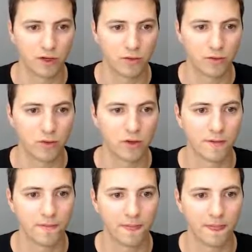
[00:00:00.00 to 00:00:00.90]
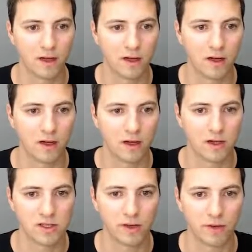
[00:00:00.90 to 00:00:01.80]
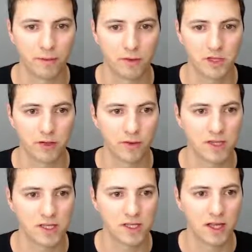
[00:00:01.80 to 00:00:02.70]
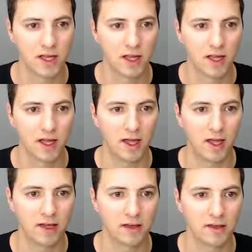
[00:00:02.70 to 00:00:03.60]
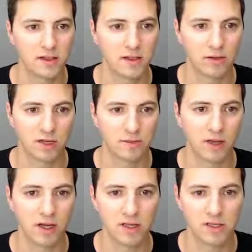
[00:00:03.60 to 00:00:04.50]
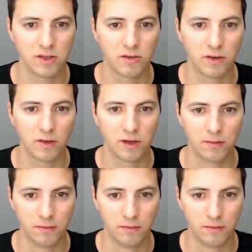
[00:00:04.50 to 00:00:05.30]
to list of repositories. And this is a Raspbian, so we will